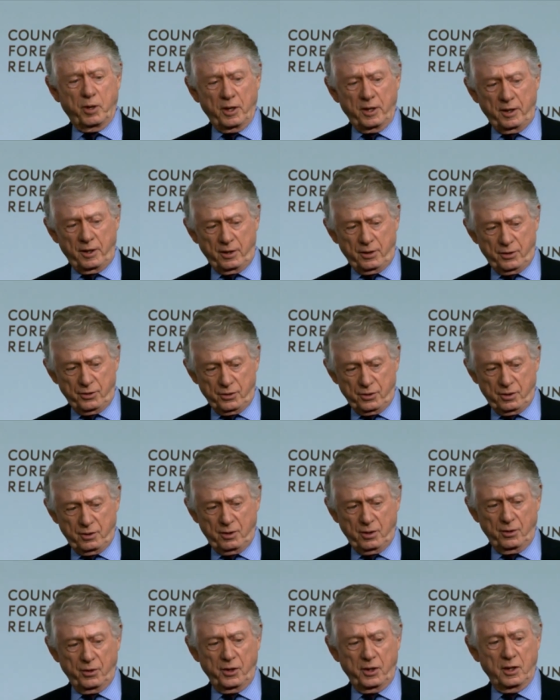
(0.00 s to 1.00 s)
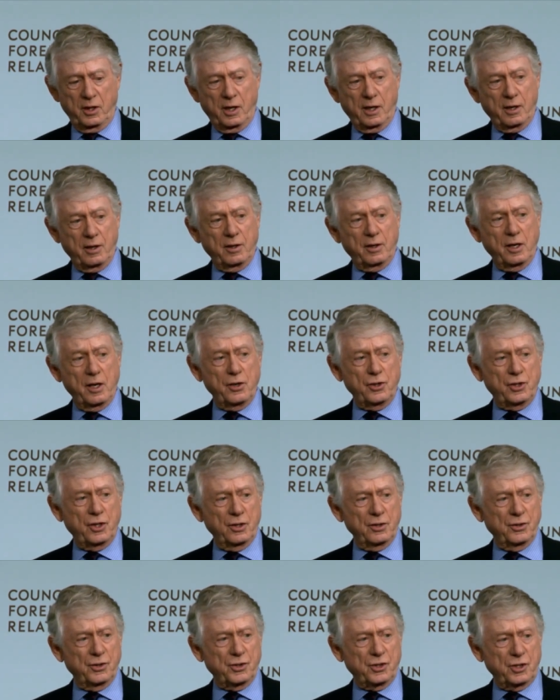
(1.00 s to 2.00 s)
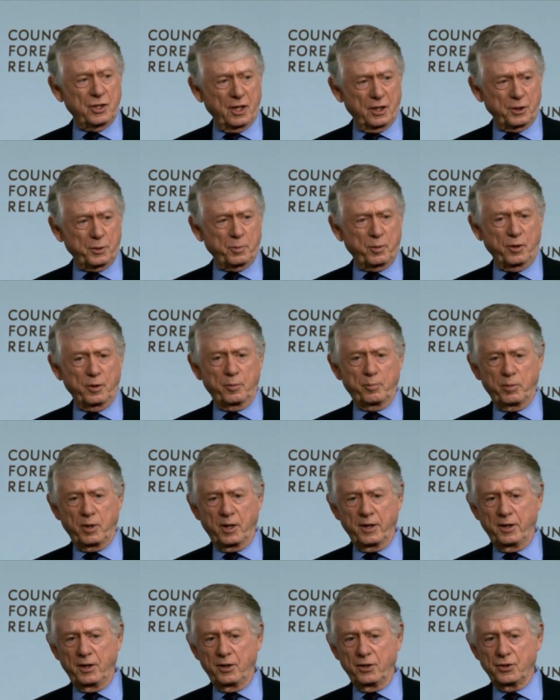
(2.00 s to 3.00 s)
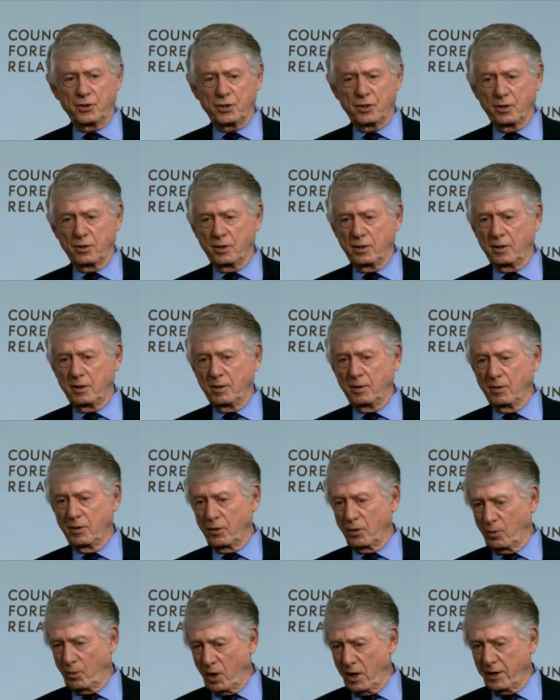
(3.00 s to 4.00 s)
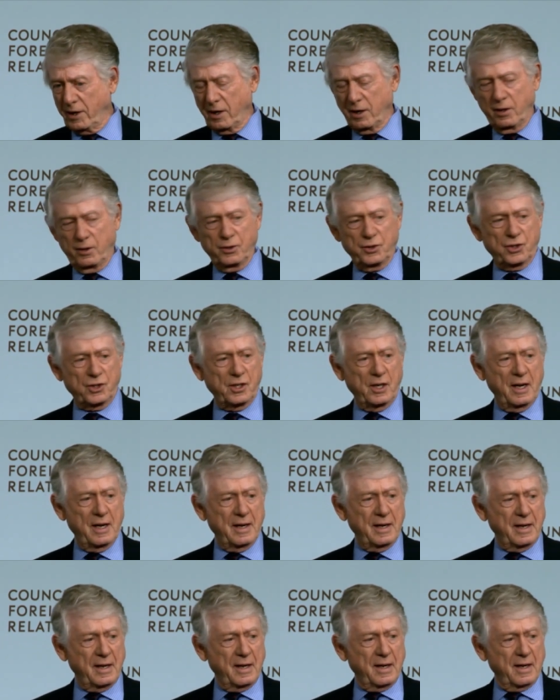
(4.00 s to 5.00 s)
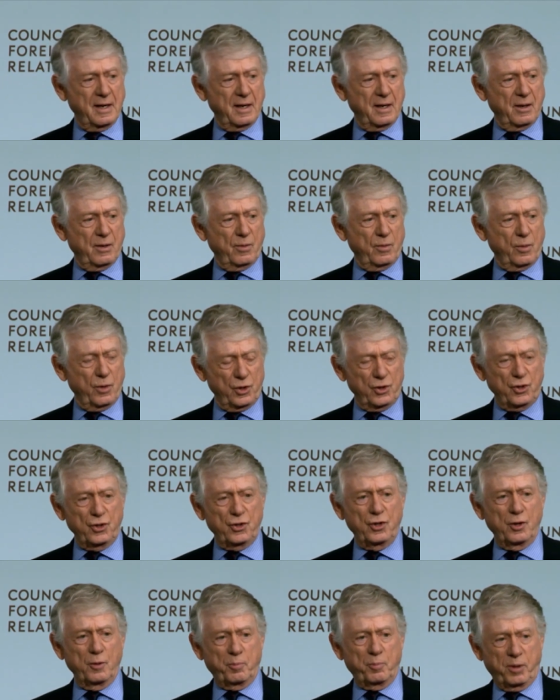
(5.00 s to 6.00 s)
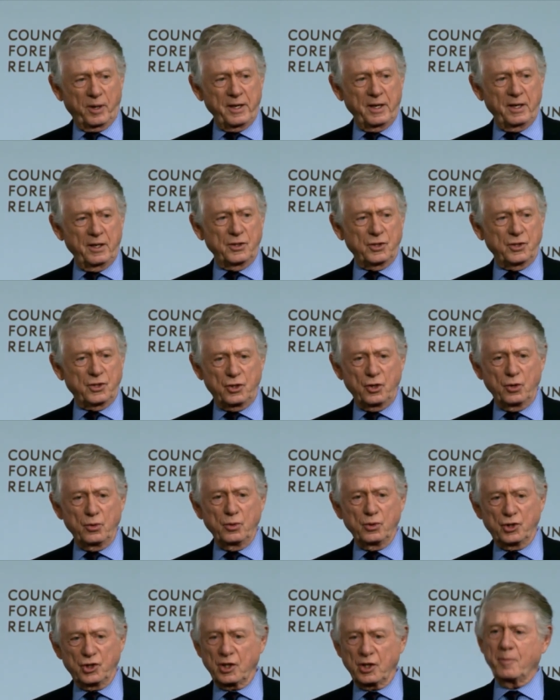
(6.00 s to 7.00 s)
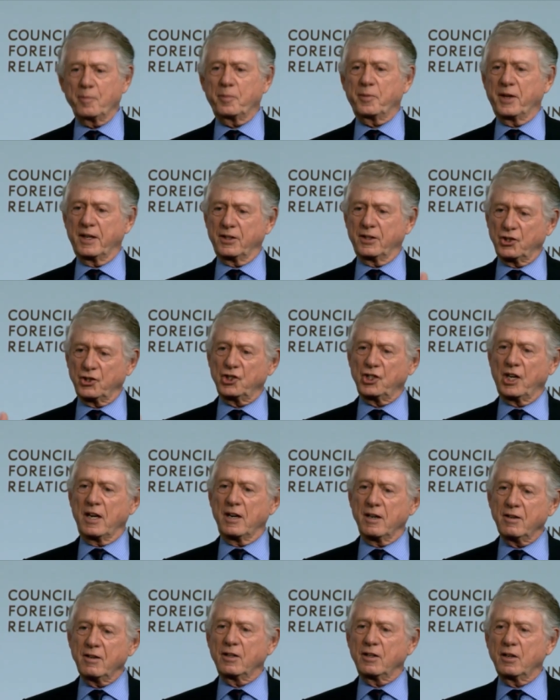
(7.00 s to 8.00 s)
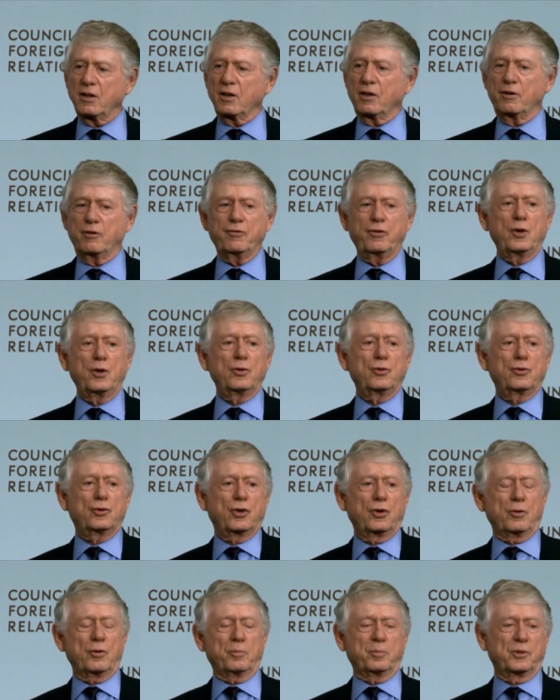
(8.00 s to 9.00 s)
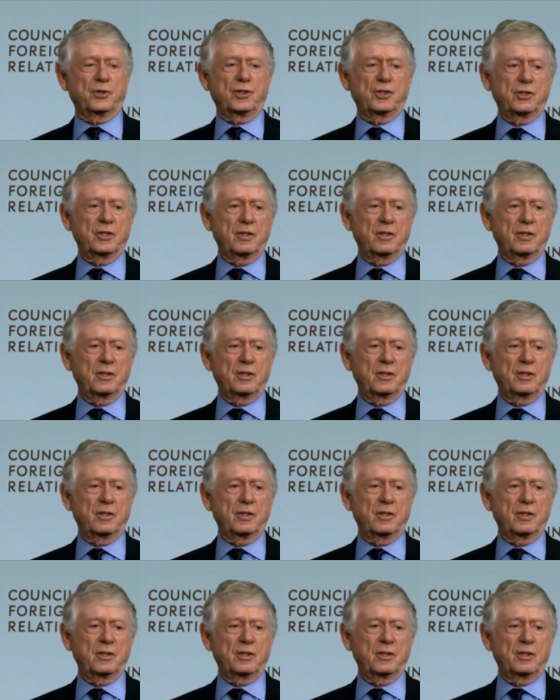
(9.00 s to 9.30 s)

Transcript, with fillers: pleas to the United Nations, desperate pleas to the, the White House, wouldn't you please do something, send a few troops.